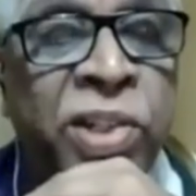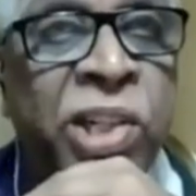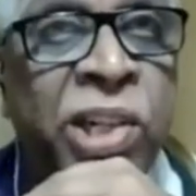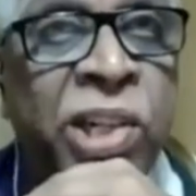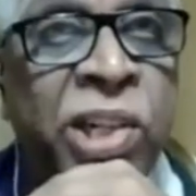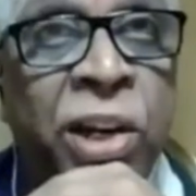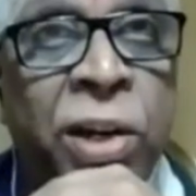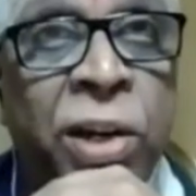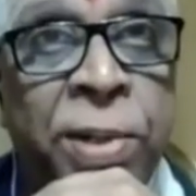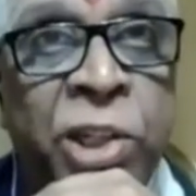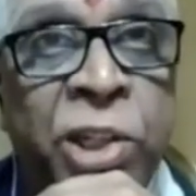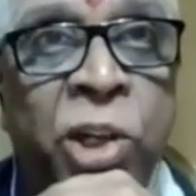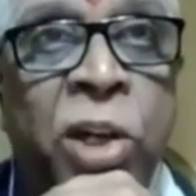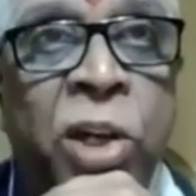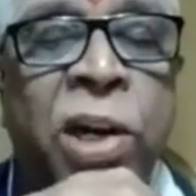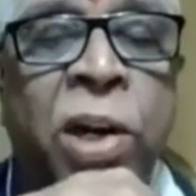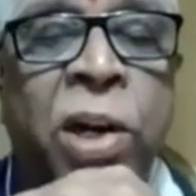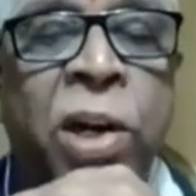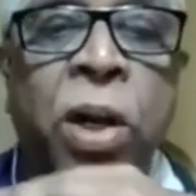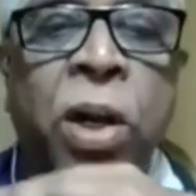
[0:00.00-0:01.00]
which need to be
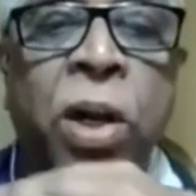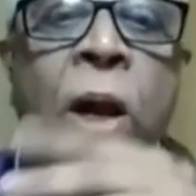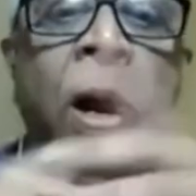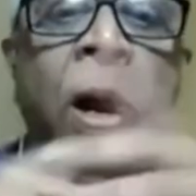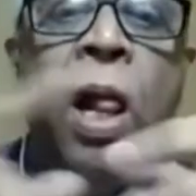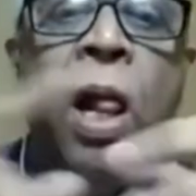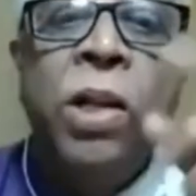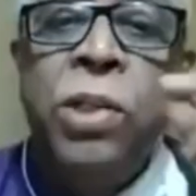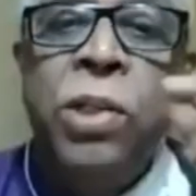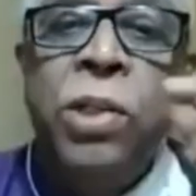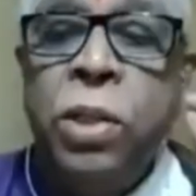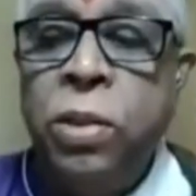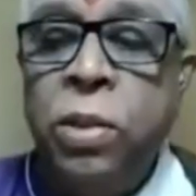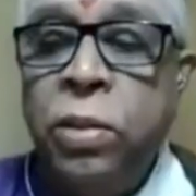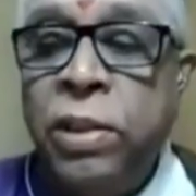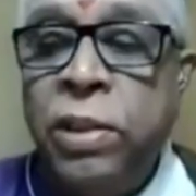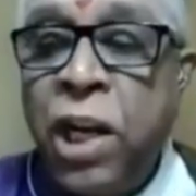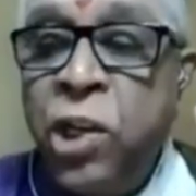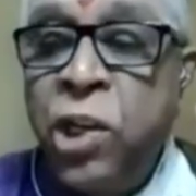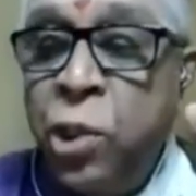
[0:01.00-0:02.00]
sorted out.
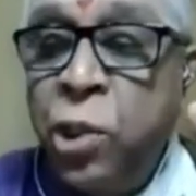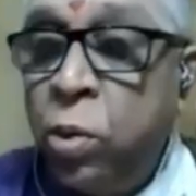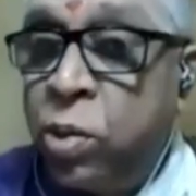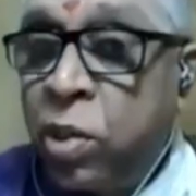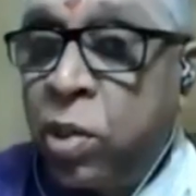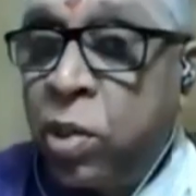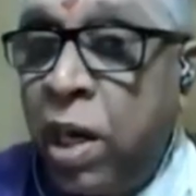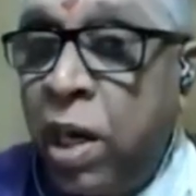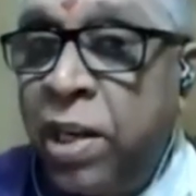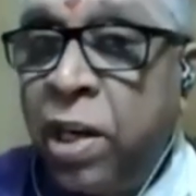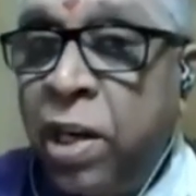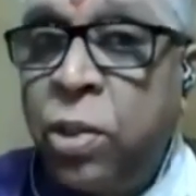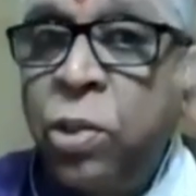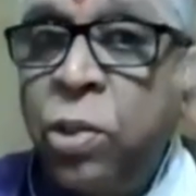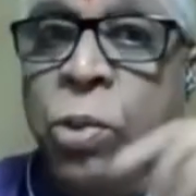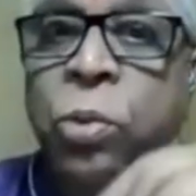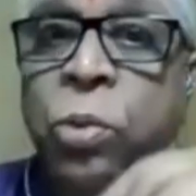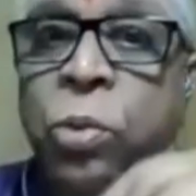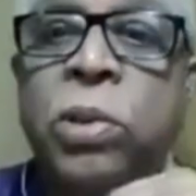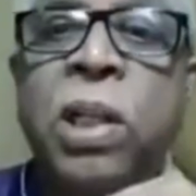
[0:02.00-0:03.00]
So the issues related
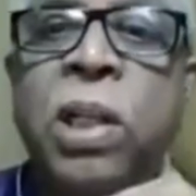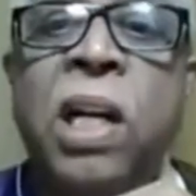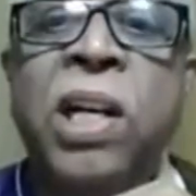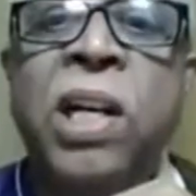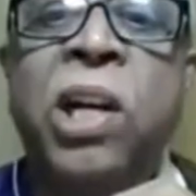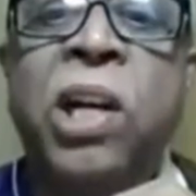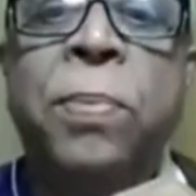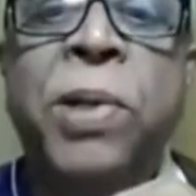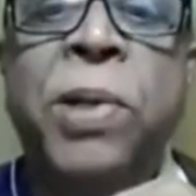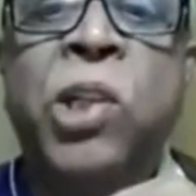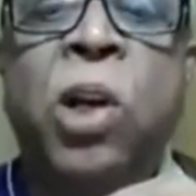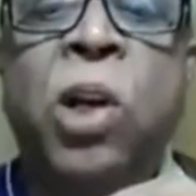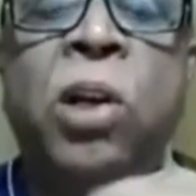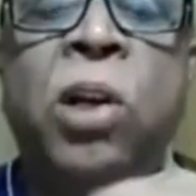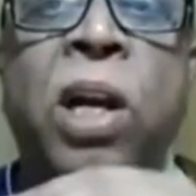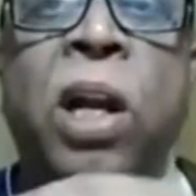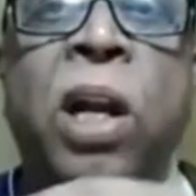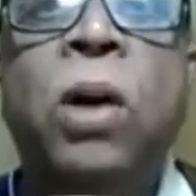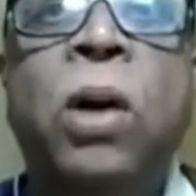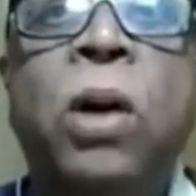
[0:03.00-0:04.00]
to sutra need to be
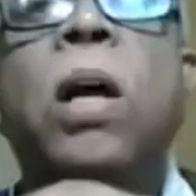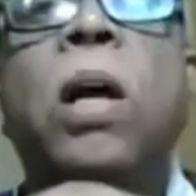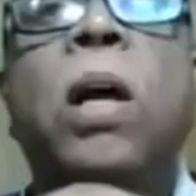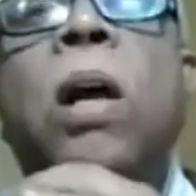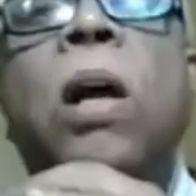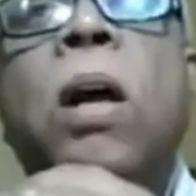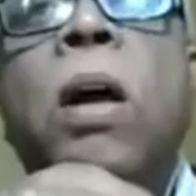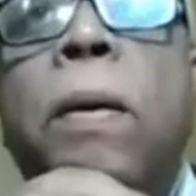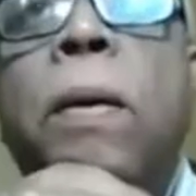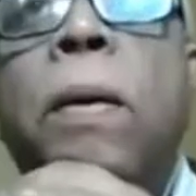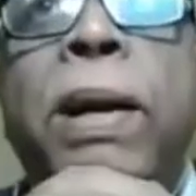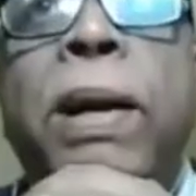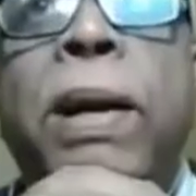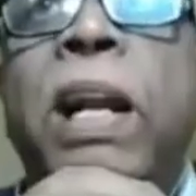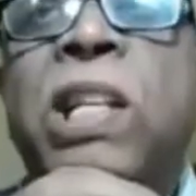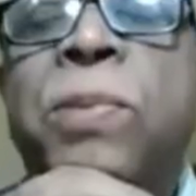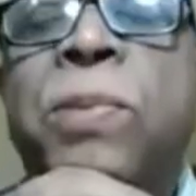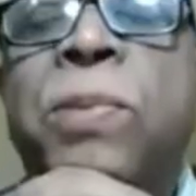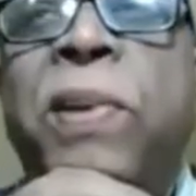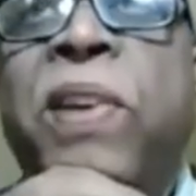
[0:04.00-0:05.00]
sorted out, but
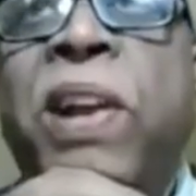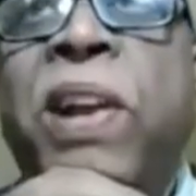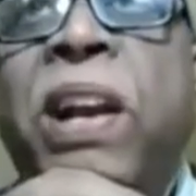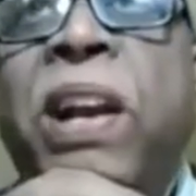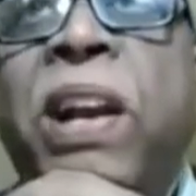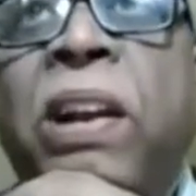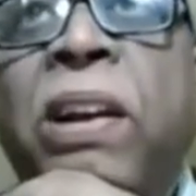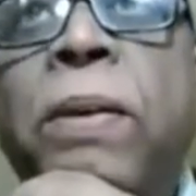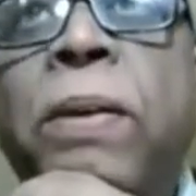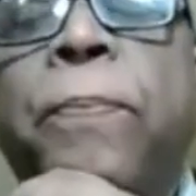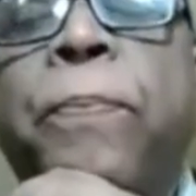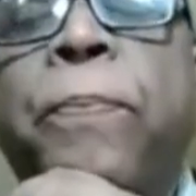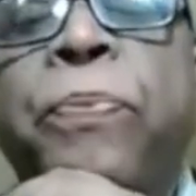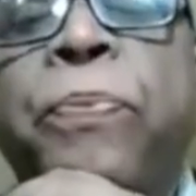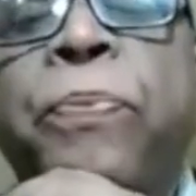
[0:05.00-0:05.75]
let's be very clear.